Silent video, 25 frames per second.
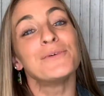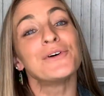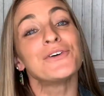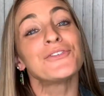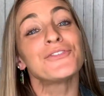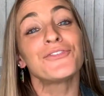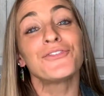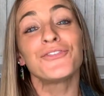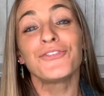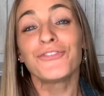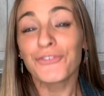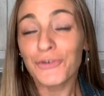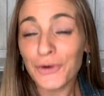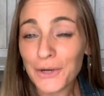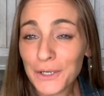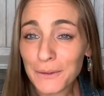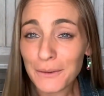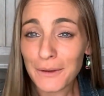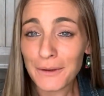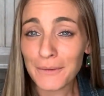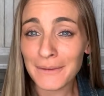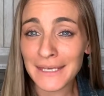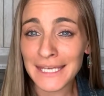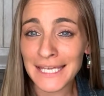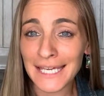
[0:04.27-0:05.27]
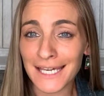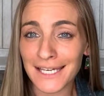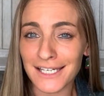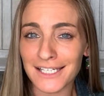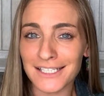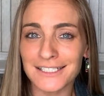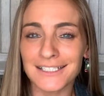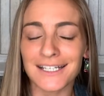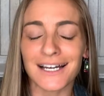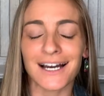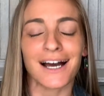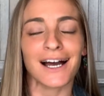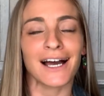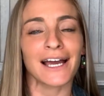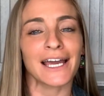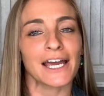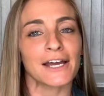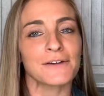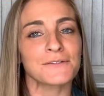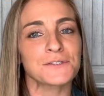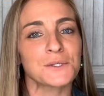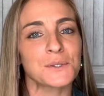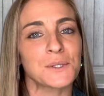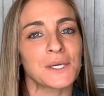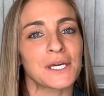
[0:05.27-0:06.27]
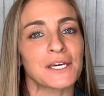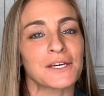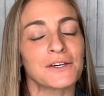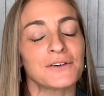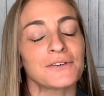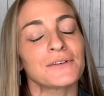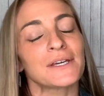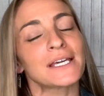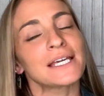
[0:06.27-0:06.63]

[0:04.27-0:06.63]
Before we begin, I have to give